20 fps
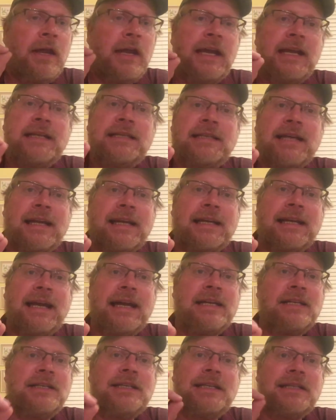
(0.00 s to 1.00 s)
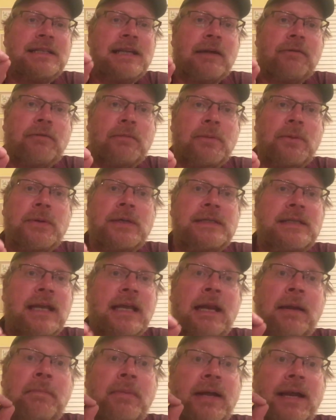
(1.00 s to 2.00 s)
He's not a Cajun, he's not from
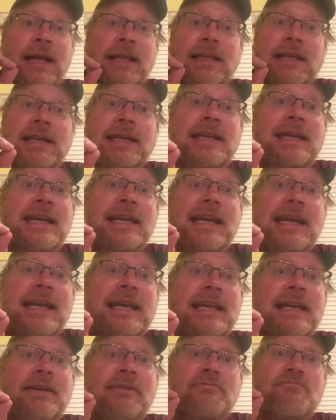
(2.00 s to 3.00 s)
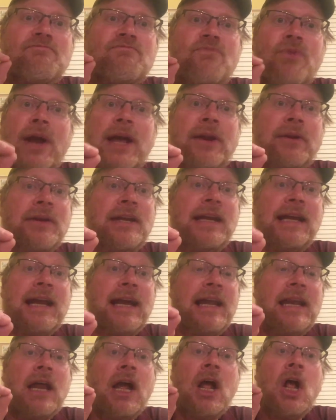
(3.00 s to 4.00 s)
Louisiana, but I think he hit it right on the
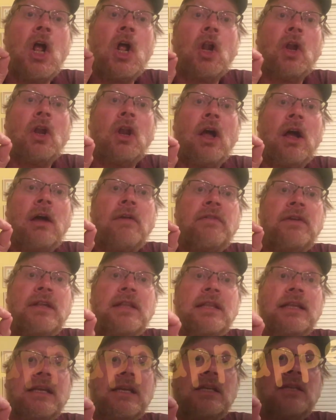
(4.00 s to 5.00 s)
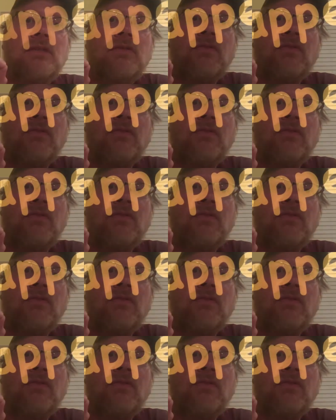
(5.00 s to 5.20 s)
head. Love these